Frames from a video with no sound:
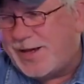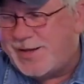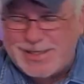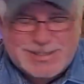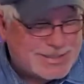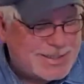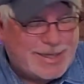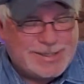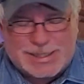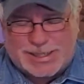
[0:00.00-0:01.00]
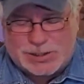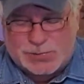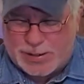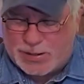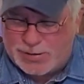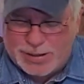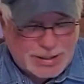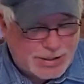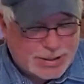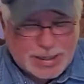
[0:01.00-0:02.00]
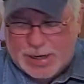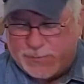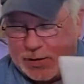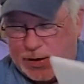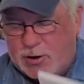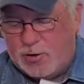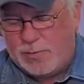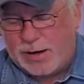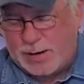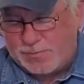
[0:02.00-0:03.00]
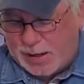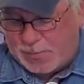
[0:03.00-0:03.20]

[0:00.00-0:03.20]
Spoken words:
These things, I swear, you never know, but I'm